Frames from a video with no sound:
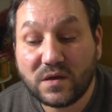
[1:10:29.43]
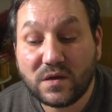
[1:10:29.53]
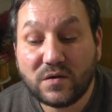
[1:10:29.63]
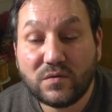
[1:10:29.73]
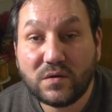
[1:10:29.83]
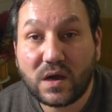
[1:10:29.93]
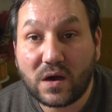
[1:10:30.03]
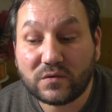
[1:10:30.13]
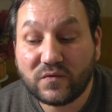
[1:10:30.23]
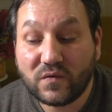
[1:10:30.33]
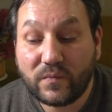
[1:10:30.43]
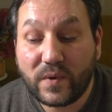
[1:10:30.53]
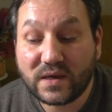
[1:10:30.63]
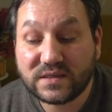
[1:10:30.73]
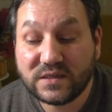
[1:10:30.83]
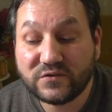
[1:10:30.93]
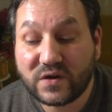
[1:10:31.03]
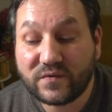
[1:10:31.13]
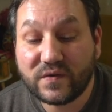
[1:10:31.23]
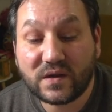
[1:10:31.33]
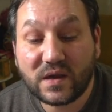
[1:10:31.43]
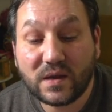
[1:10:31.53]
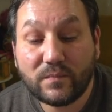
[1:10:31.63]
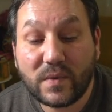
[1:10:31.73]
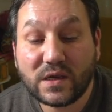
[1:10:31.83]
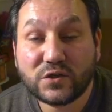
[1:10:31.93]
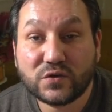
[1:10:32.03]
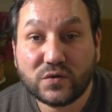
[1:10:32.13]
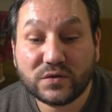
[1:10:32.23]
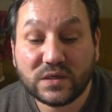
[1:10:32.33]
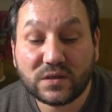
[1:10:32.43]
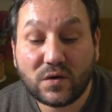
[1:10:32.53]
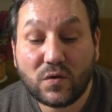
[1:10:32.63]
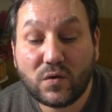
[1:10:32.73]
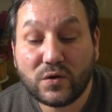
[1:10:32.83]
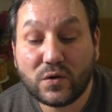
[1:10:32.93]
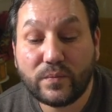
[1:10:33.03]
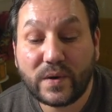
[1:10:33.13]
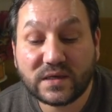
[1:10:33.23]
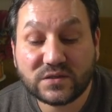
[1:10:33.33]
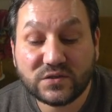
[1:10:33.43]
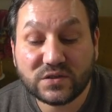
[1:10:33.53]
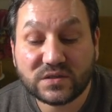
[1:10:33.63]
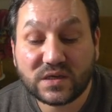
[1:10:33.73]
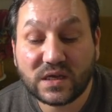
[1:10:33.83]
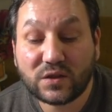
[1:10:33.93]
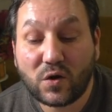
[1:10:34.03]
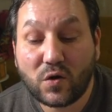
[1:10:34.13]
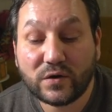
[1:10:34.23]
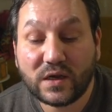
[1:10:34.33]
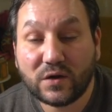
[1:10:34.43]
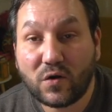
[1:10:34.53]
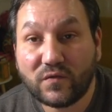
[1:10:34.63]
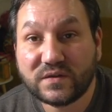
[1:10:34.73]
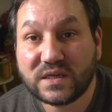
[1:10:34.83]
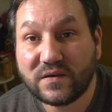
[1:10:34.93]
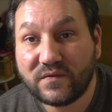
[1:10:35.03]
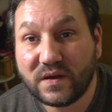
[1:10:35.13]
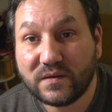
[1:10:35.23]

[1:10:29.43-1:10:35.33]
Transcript: Look out for passing traffic and make sure that all your passengers get on and off safely.